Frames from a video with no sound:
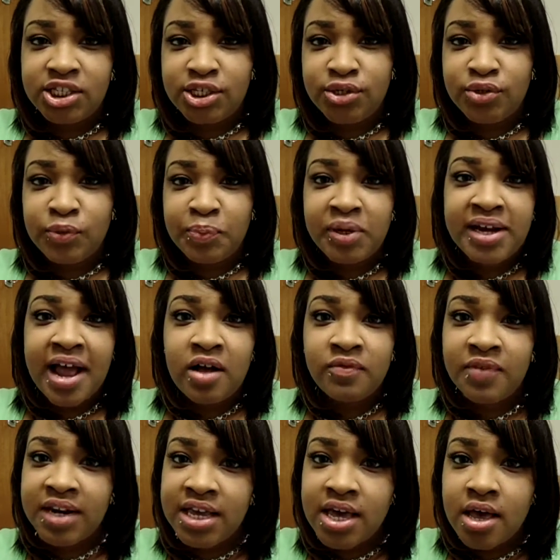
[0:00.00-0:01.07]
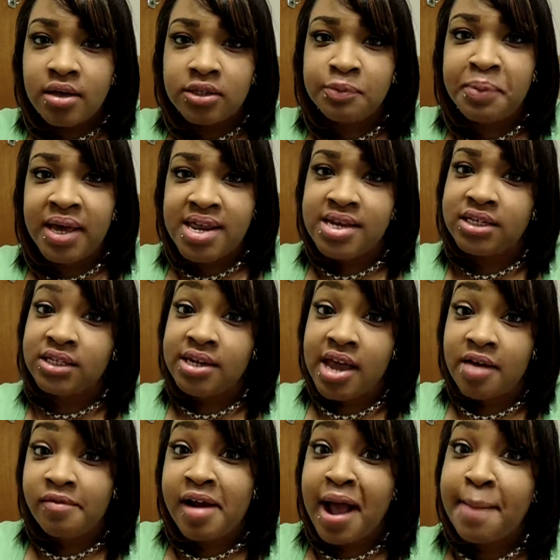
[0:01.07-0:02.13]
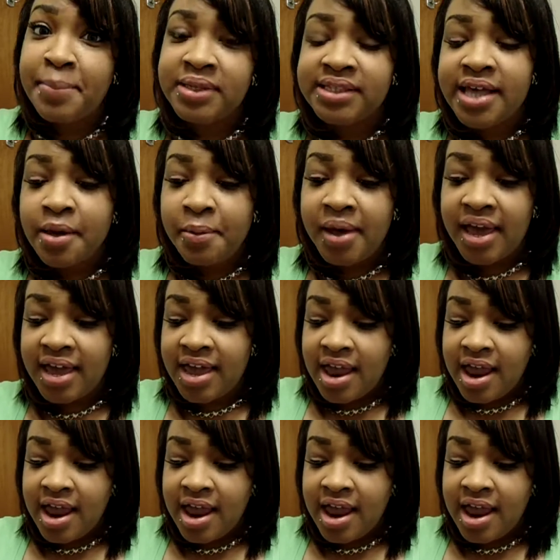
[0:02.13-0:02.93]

to put out videos but it just never happens that way.